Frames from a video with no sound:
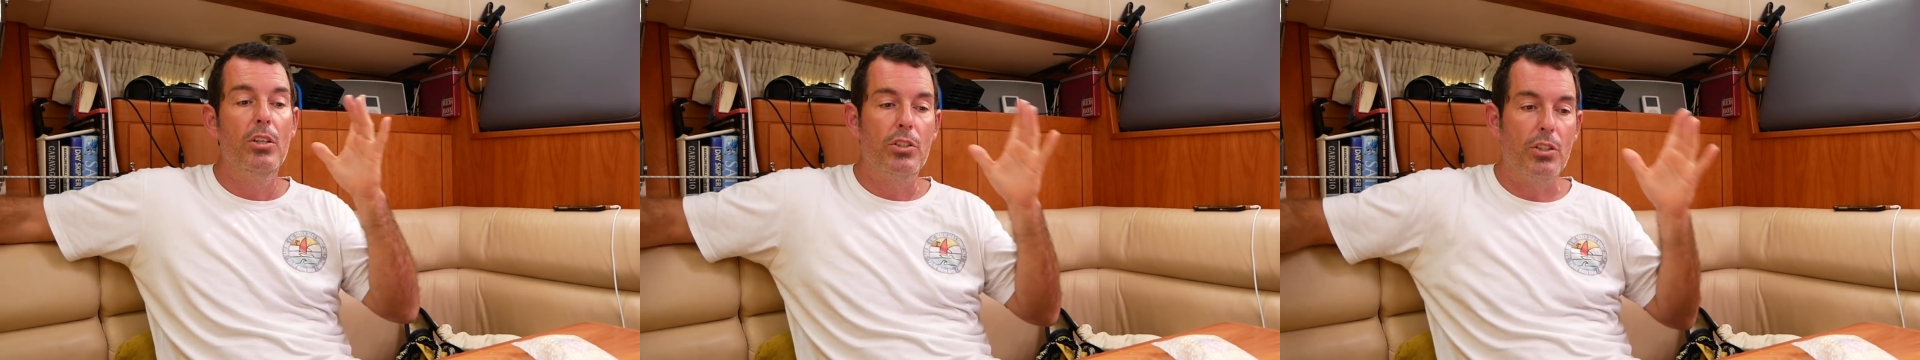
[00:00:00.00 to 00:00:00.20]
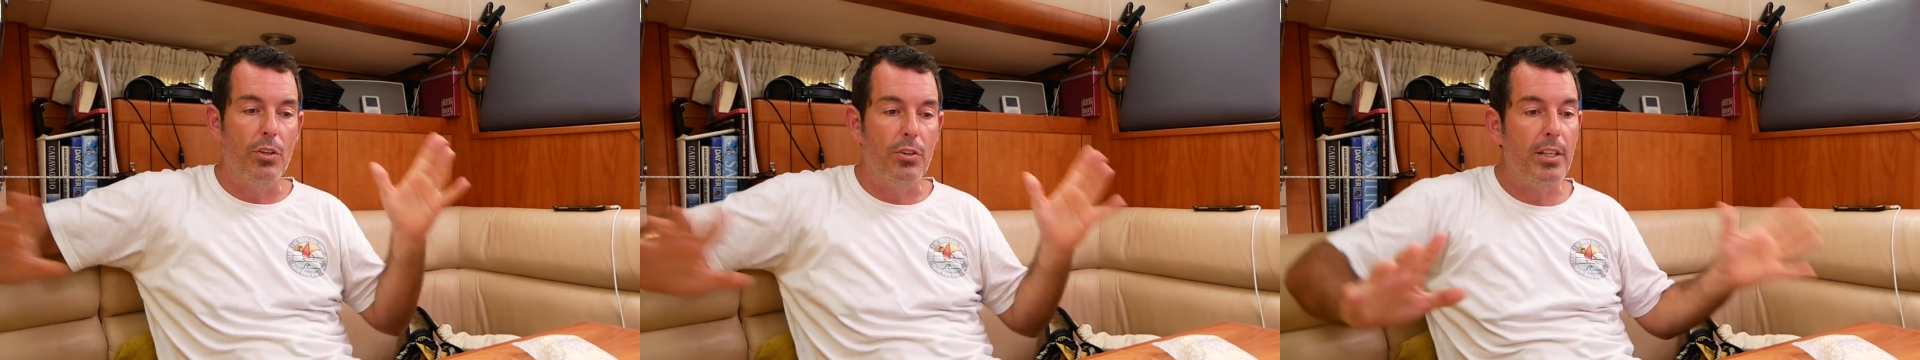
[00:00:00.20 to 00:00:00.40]

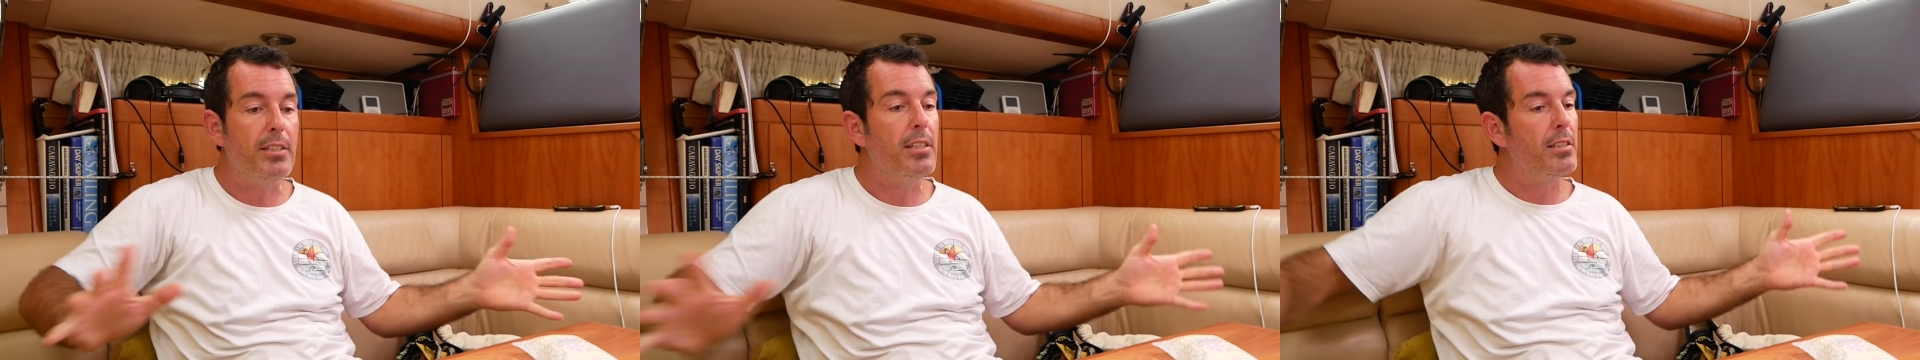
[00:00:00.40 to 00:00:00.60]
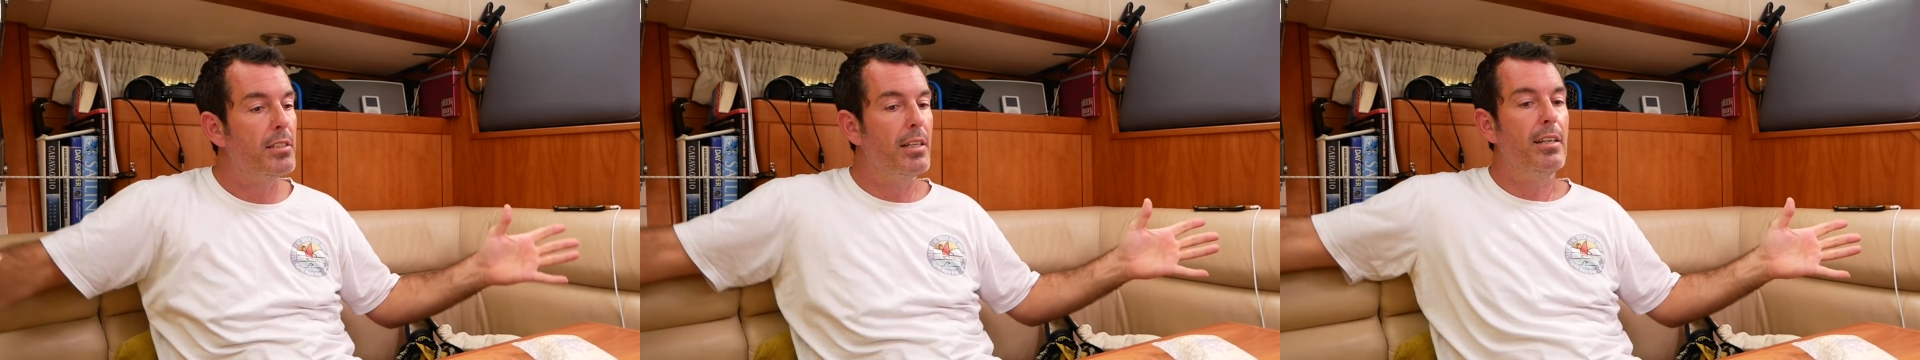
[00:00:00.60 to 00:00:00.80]
So
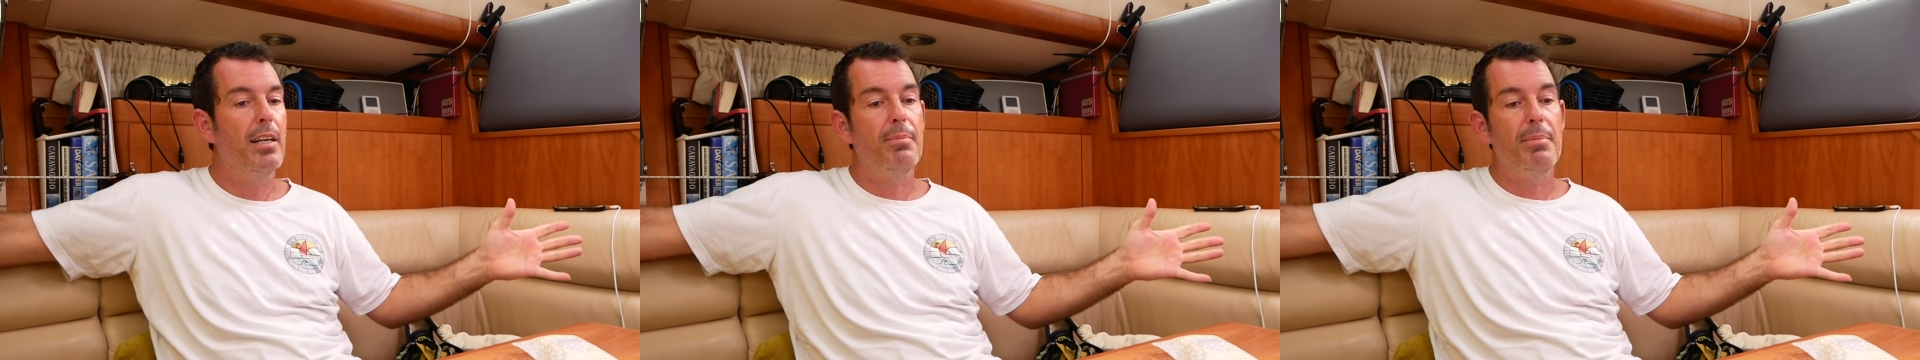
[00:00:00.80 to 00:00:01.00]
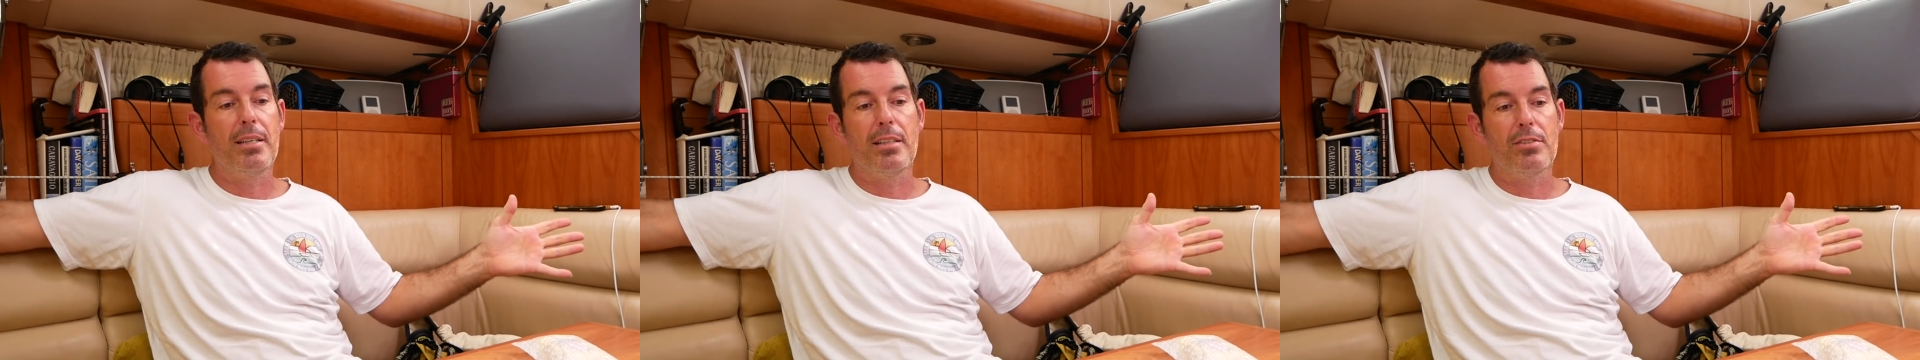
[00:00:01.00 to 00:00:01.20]
this is the
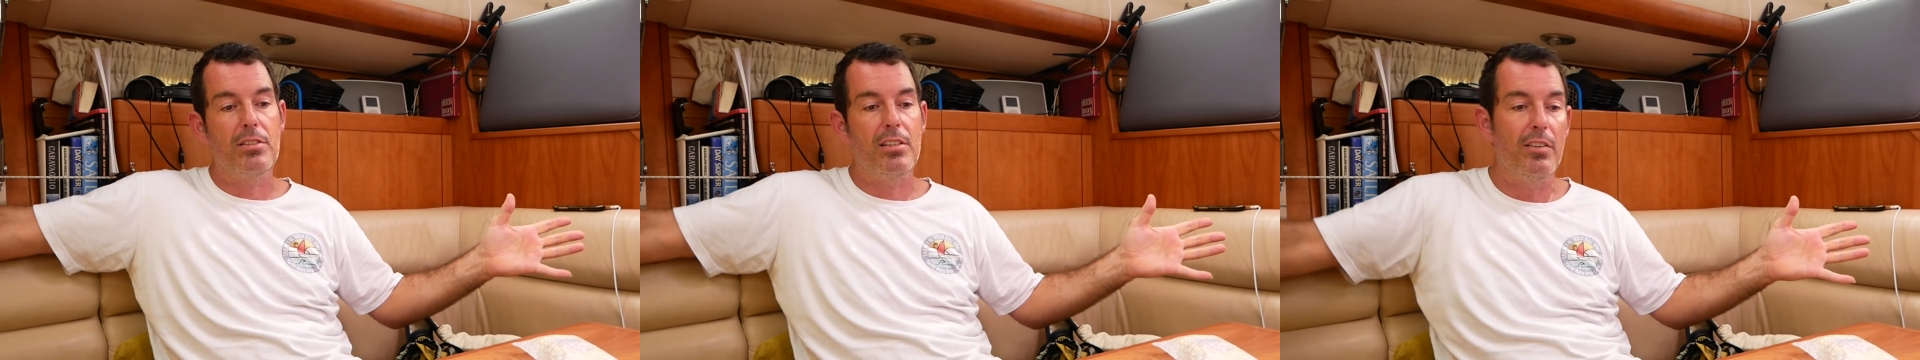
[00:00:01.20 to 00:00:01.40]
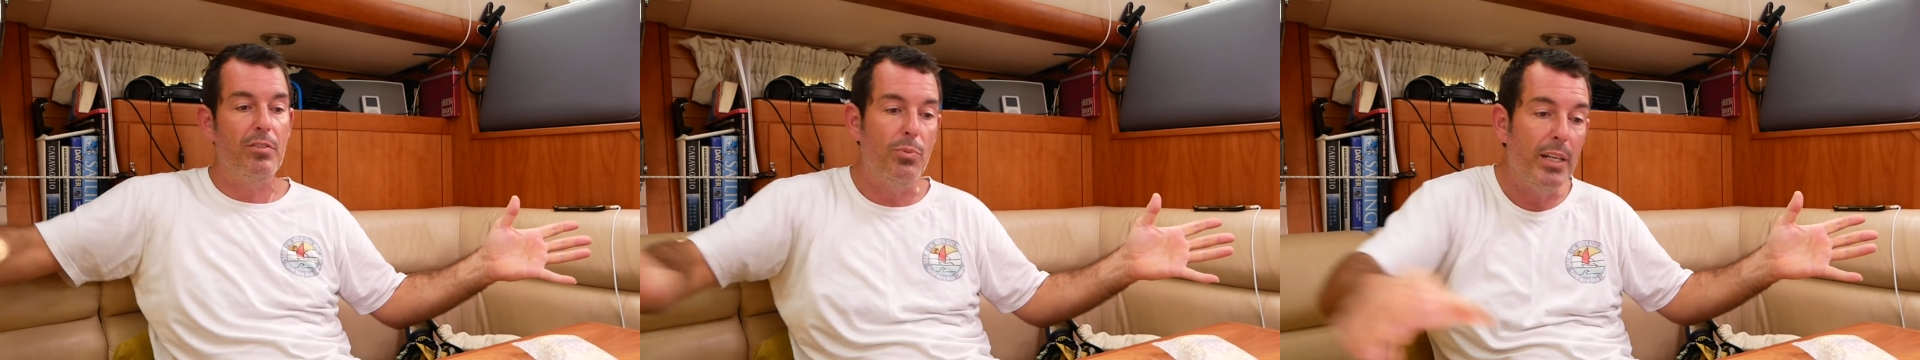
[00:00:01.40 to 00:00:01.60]
amount of
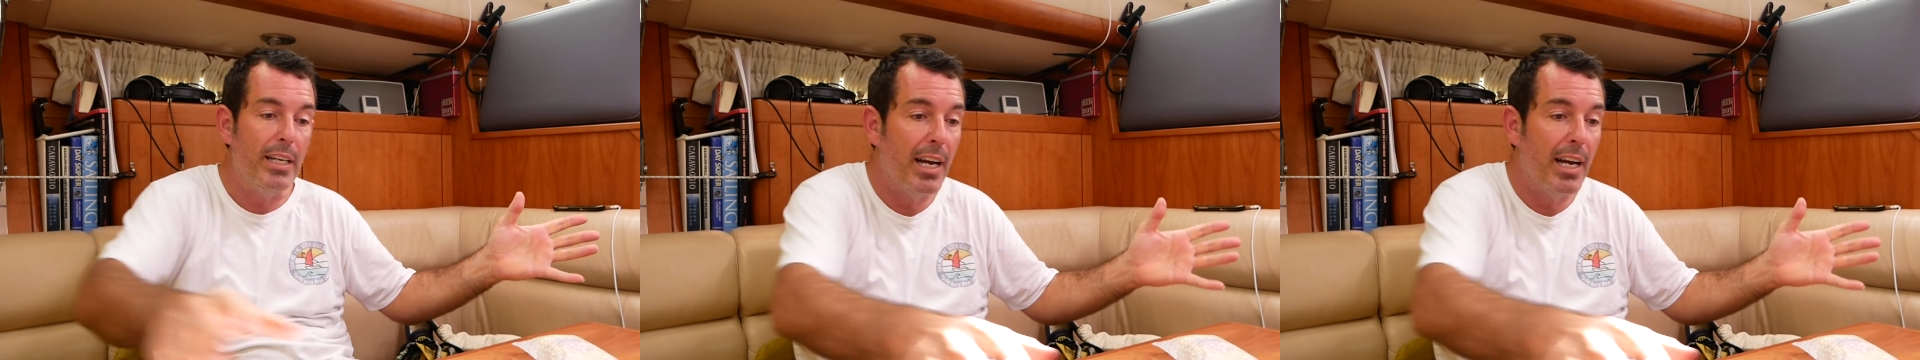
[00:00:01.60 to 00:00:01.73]
stuff we